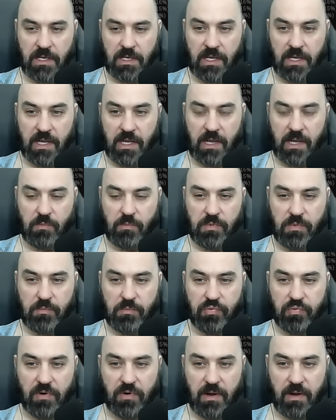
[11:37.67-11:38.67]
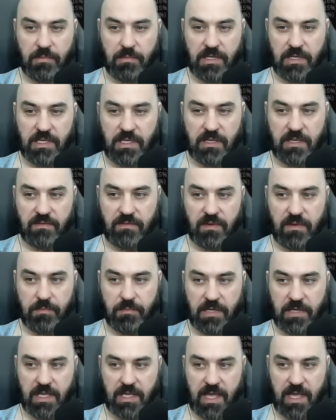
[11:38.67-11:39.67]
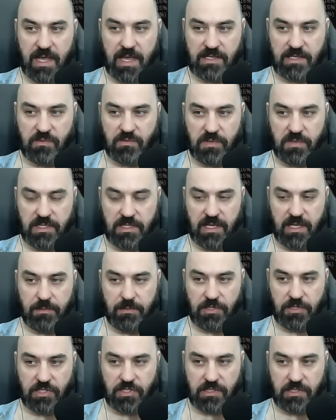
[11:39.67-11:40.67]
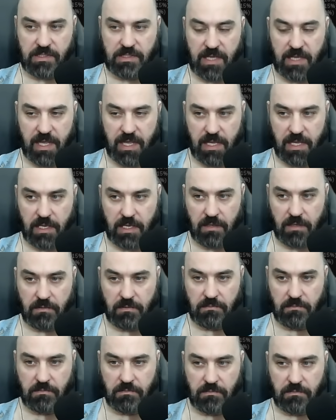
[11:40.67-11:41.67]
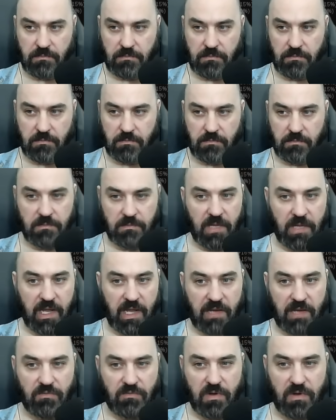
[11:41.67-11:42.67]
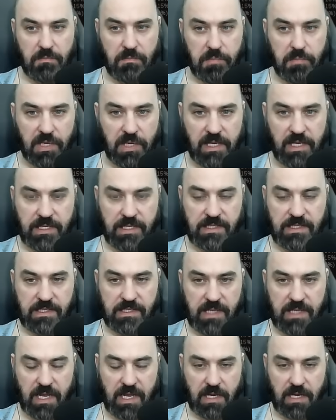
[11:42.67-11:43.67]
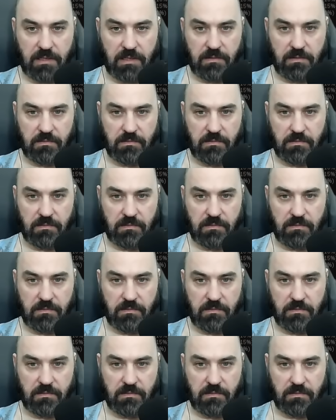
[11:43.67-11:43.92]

I would probably give up to cast when damage taken and run Blood and Sand.